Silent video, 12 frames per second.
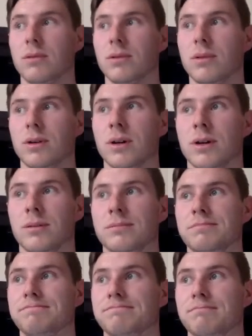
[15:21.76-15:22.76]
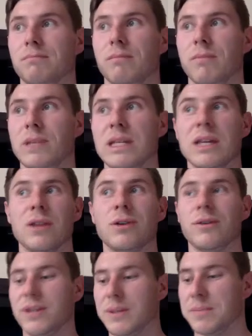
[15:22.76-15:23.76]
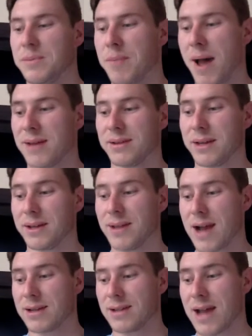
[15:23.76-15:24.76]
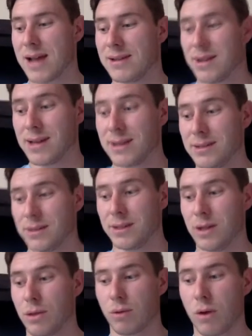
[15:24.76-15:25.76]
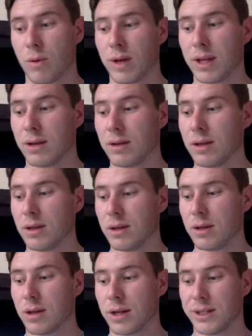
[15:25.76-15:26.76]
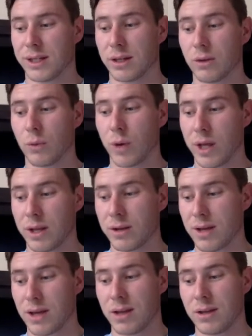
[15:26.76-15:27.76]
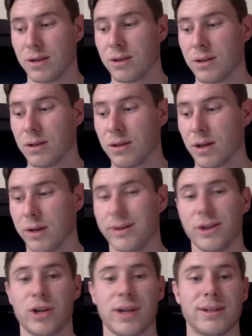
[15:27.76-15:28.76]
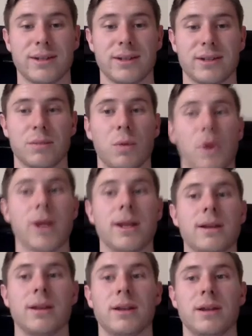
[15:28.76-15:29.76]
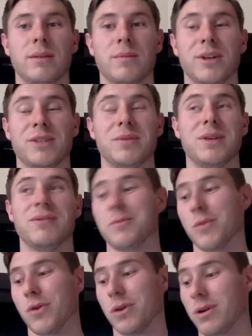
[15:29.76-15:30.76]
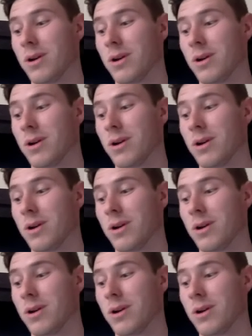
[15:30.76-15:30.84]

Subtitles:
um, either of the team's passing attacks as it is, and you throw in a ton of wind and a good chance at some rain, and it makes me even more